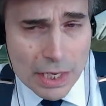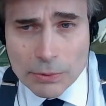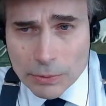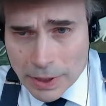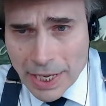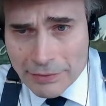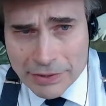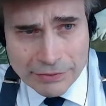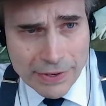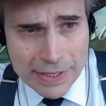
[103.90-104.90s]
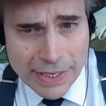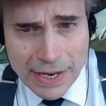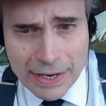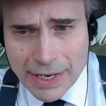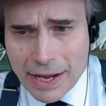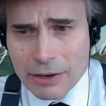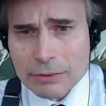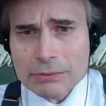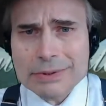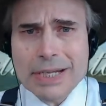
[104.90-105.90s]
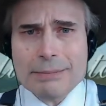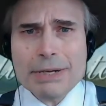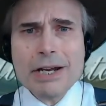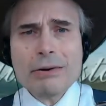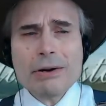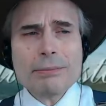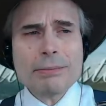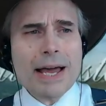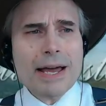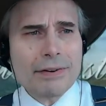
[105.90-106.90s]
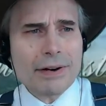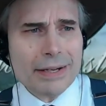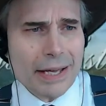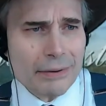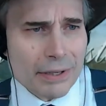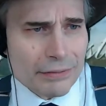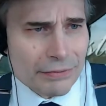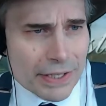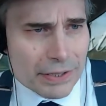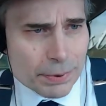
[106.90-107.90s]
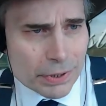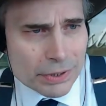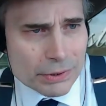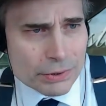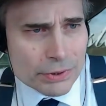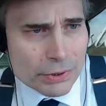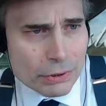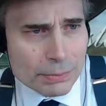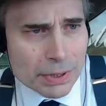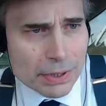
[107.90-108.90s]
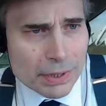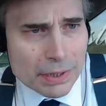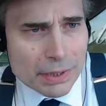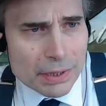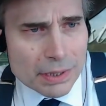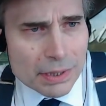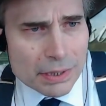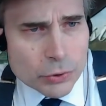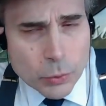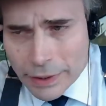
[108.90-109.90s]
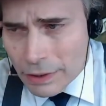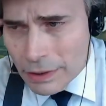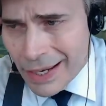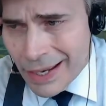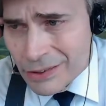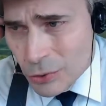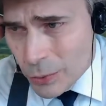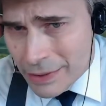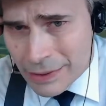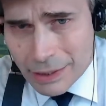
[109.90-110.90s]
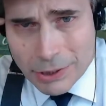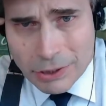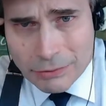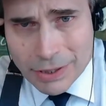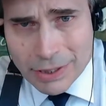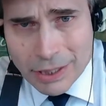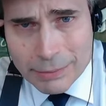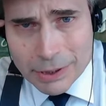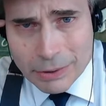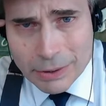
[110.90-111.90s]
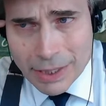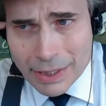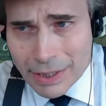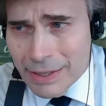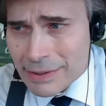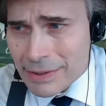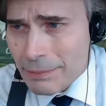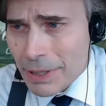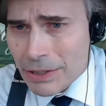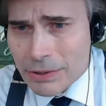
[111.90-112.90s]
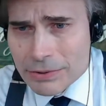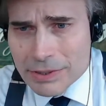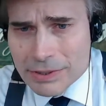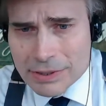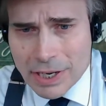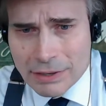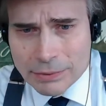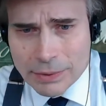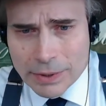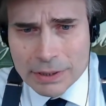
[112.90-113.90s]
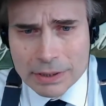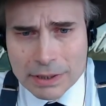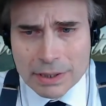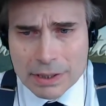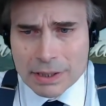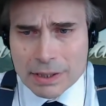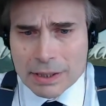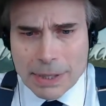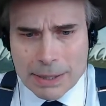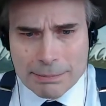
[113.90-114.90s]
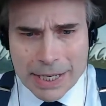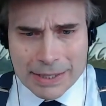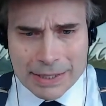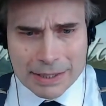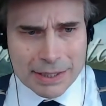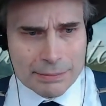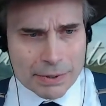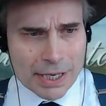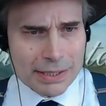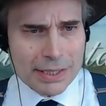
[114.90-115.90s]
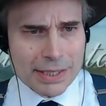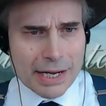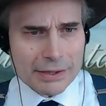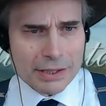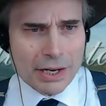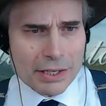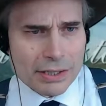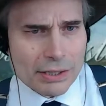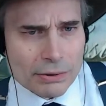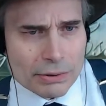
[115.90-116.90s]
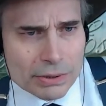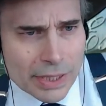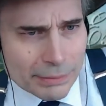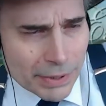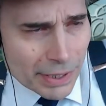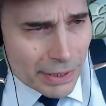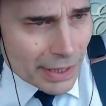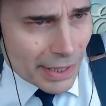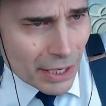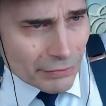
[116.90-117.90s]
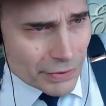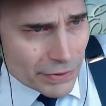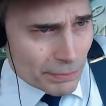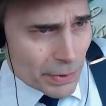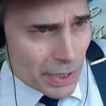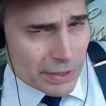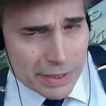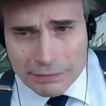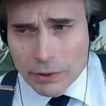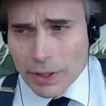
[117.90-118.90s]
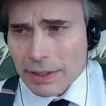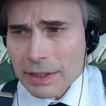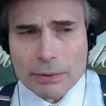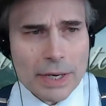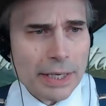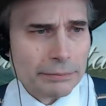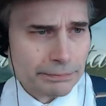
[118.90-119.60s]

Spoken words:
We'll have to find out. Now, let me know. I'm live right now on Facebook, YouTube, Twitter, and Twitch. Let me know if you can hear me okay. Last time I used this software, my mic kept cutting in and out. The audio kept cutting in and out for some reason. I have no idea why.